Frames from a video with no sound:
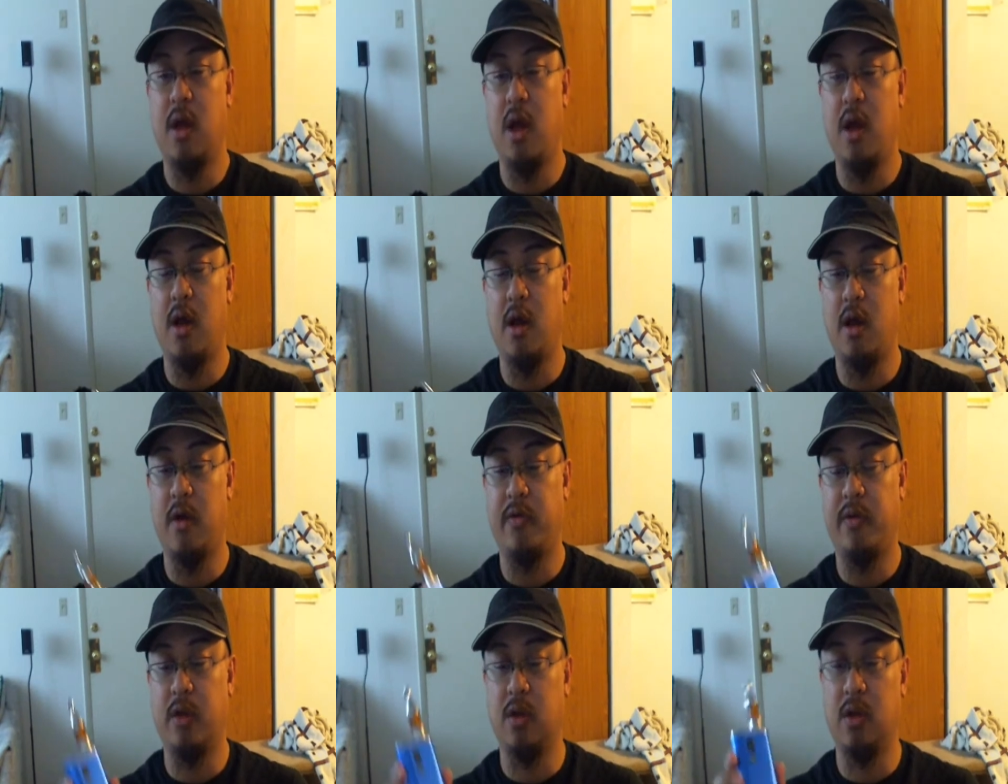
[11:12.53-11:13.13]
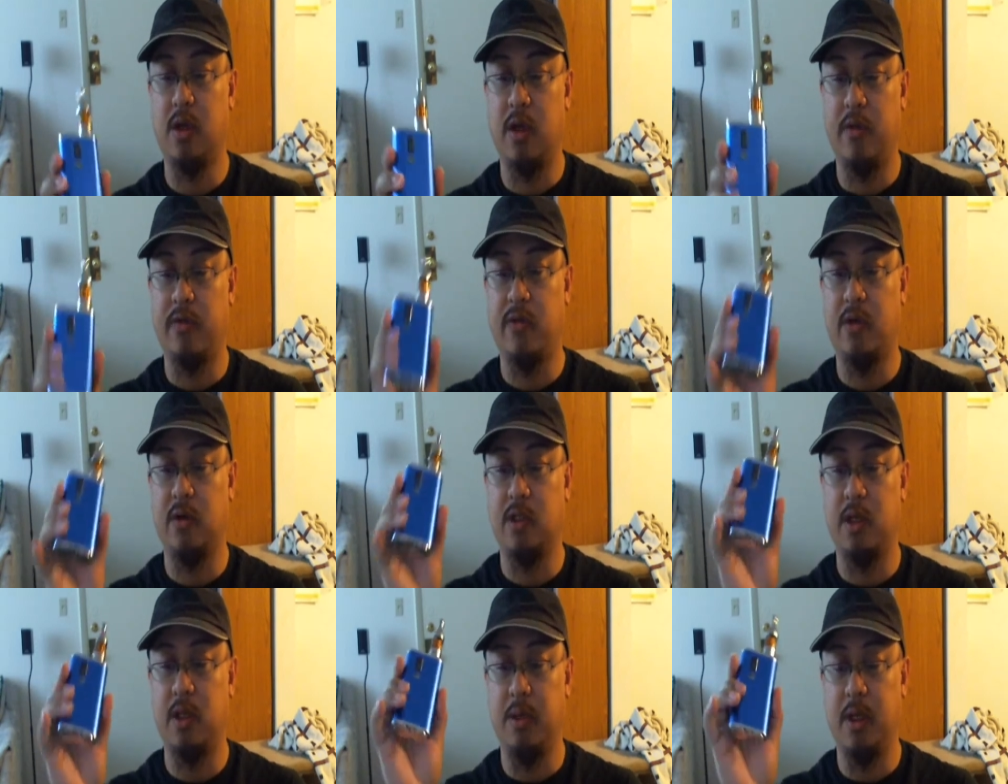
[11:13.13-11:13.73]
if you're looking
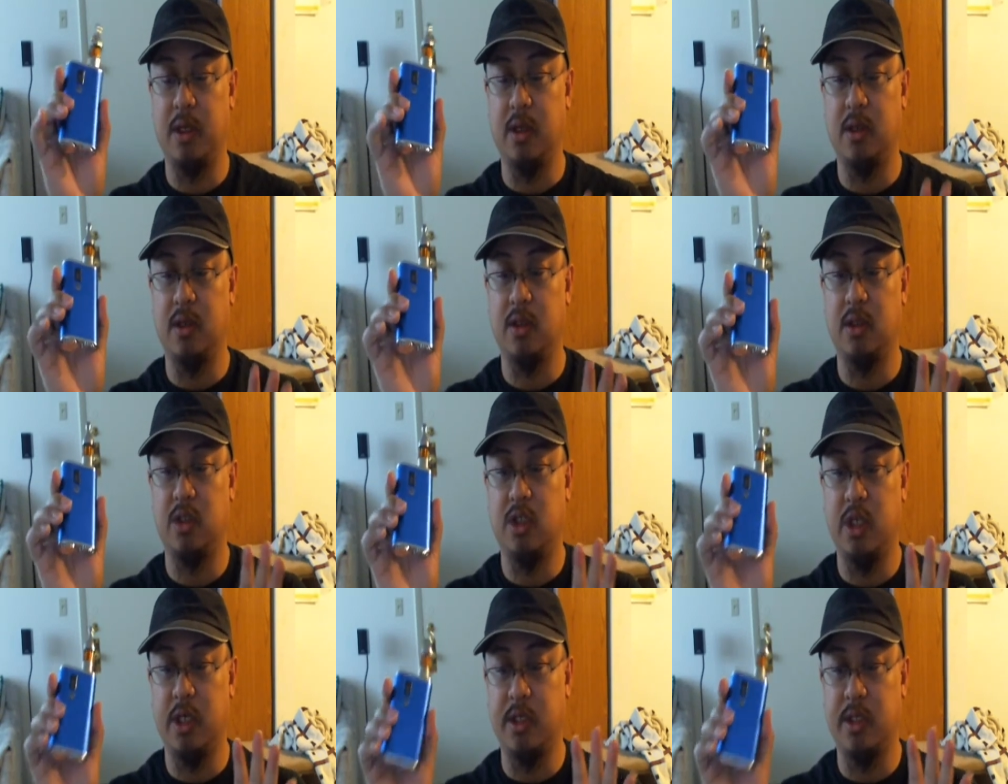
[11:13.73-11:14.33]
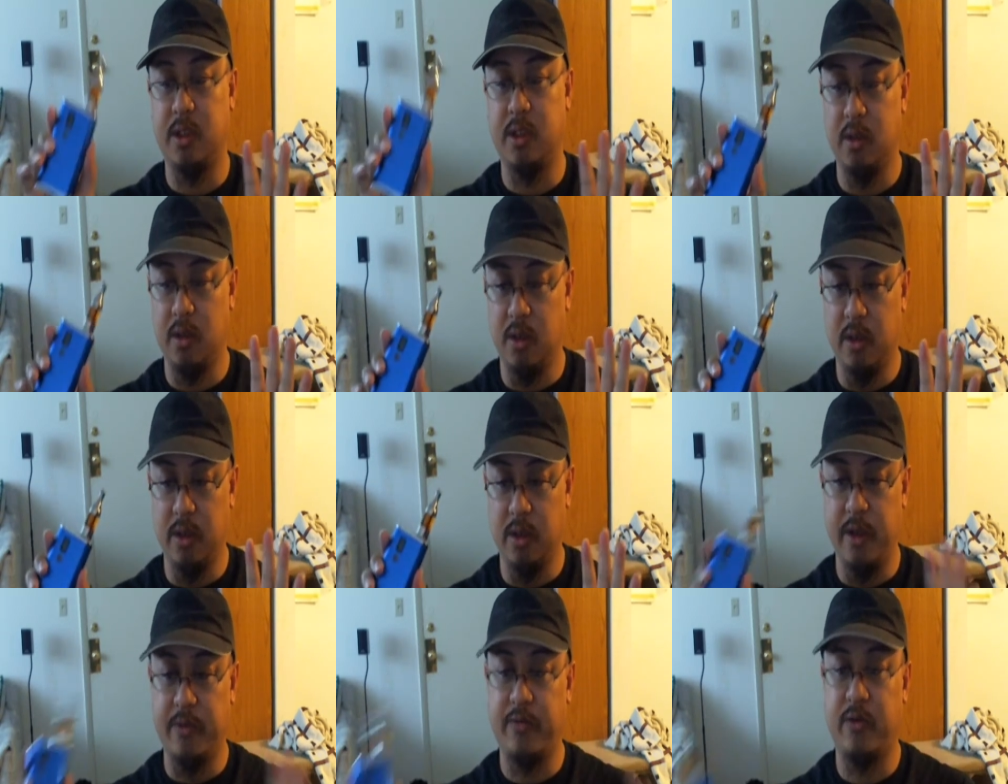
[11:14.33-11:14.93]
for something just
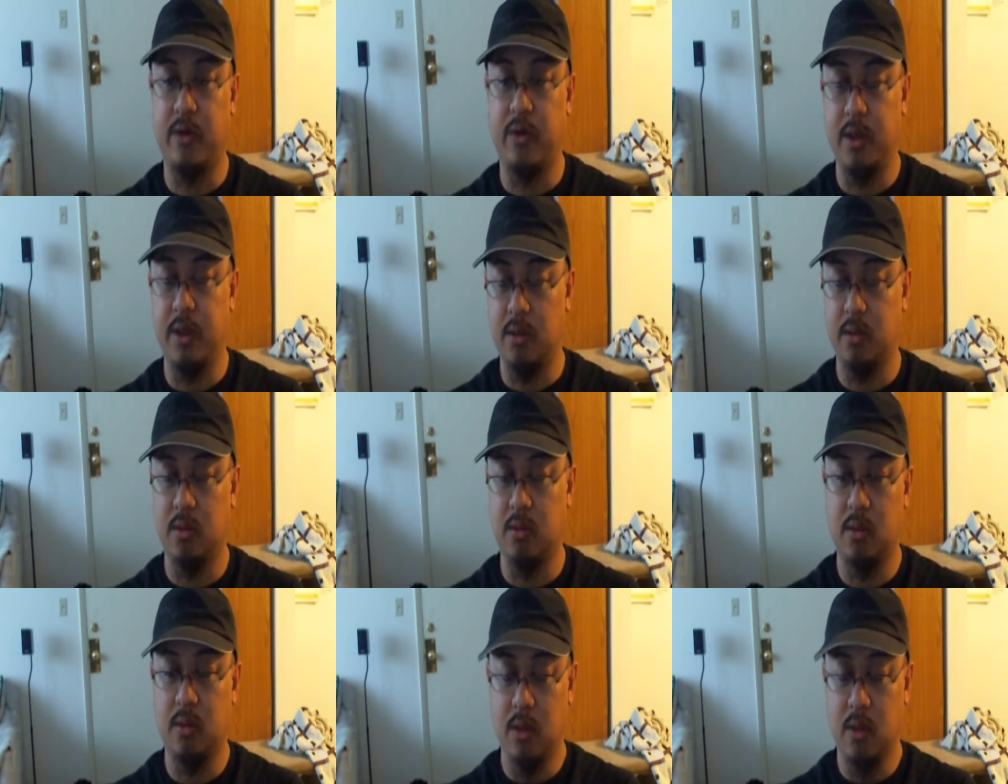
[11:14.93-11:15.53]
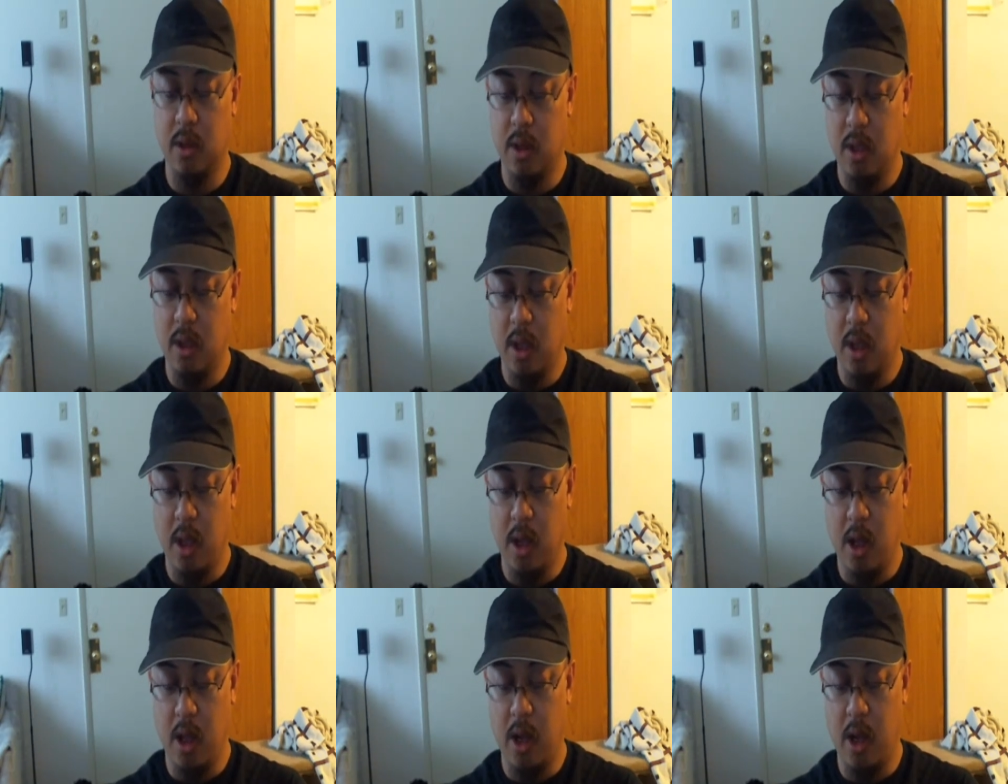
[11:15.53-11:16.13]
different,
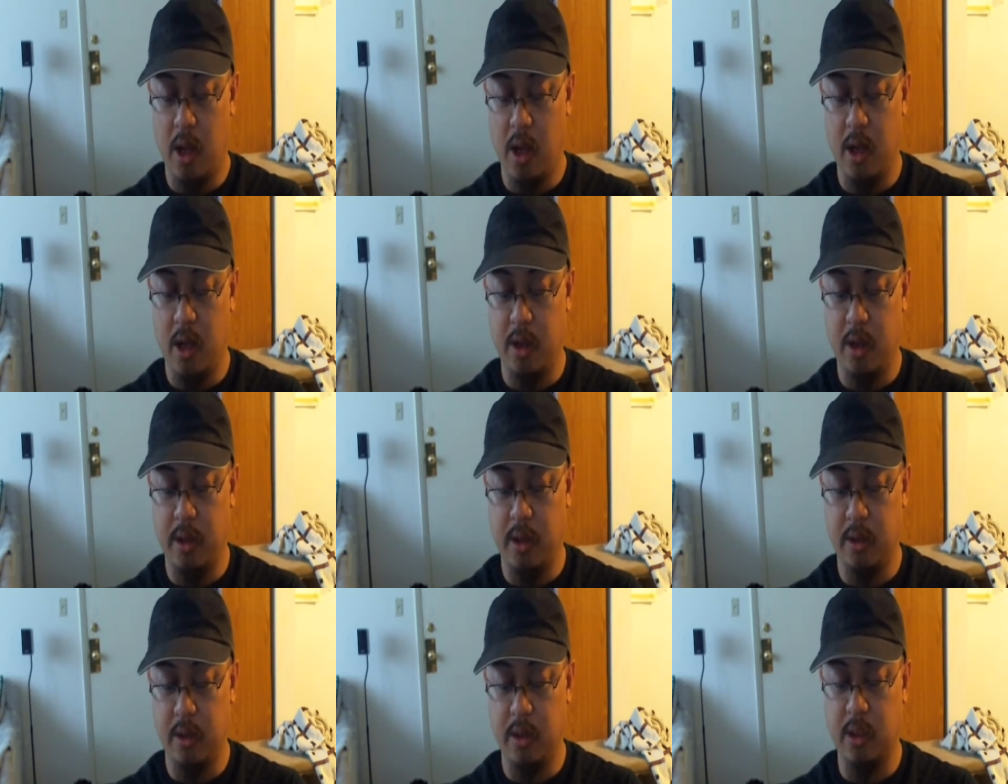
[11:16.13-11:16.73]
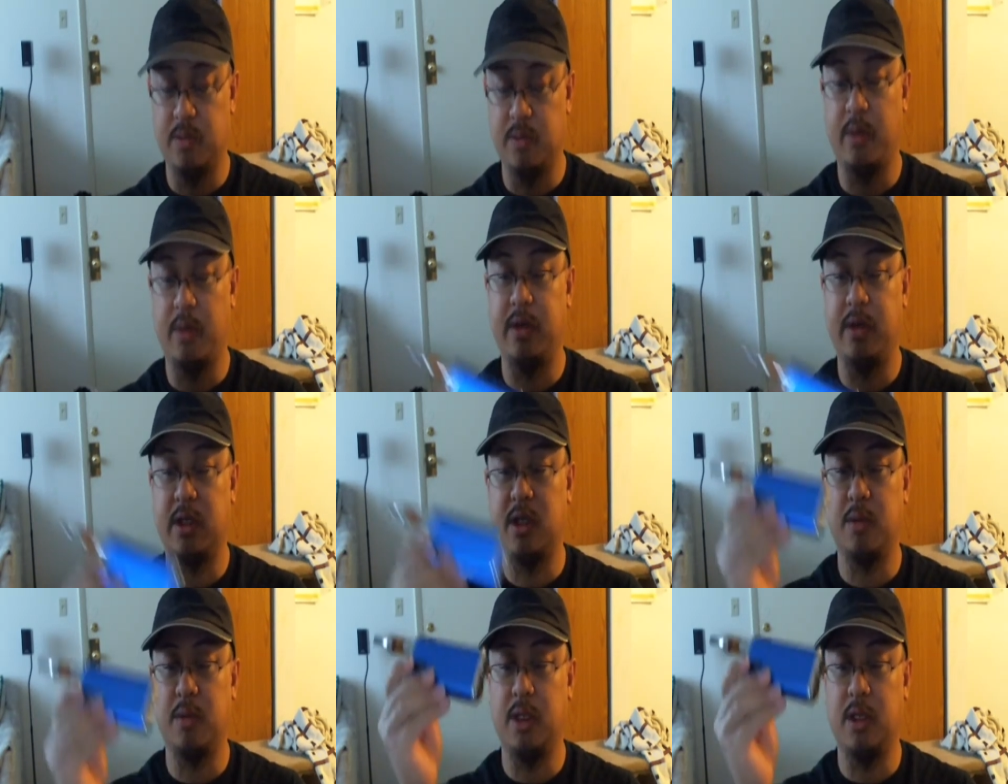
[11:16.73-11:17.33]
this might
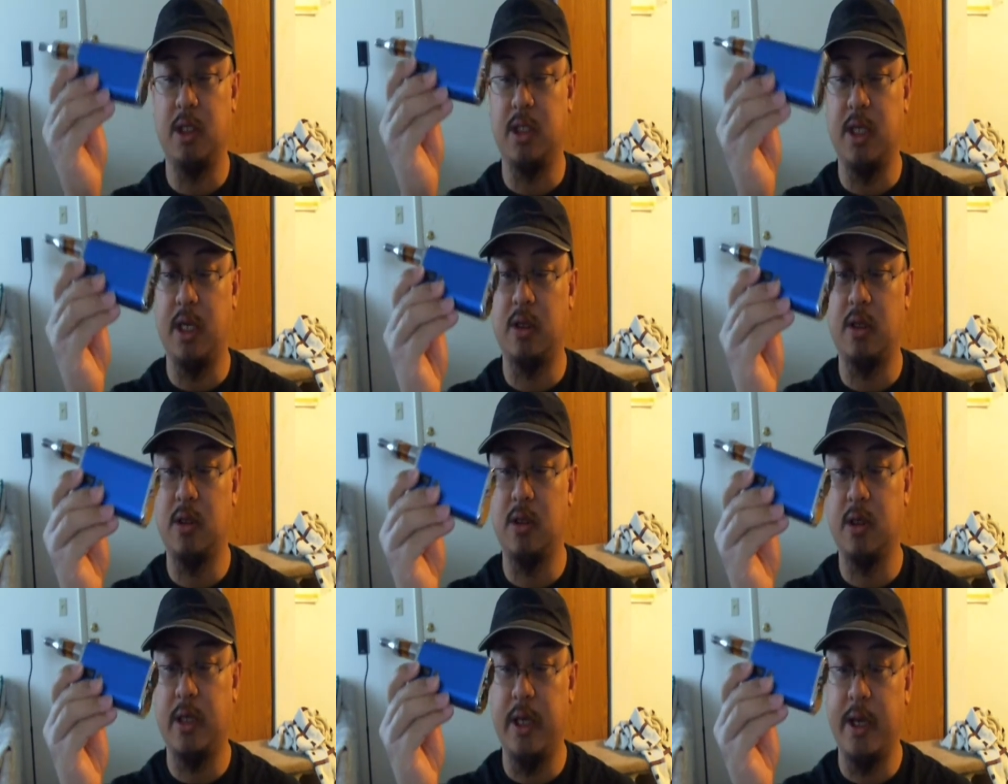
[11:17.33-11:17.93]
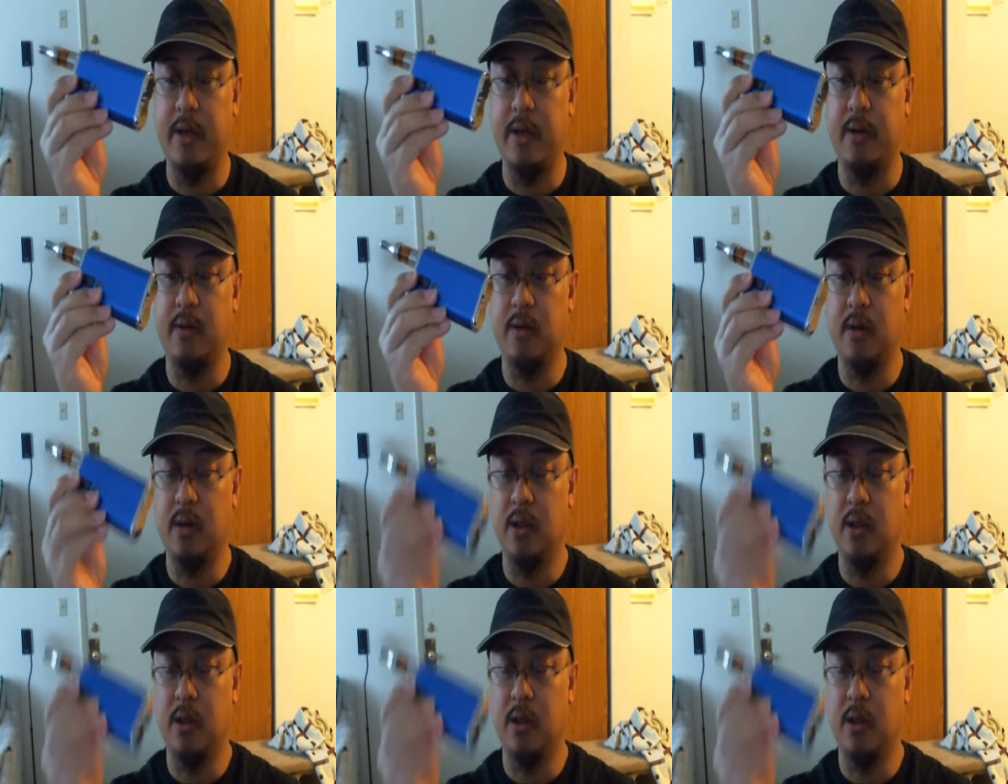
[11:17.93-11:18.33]
be something to take a look at.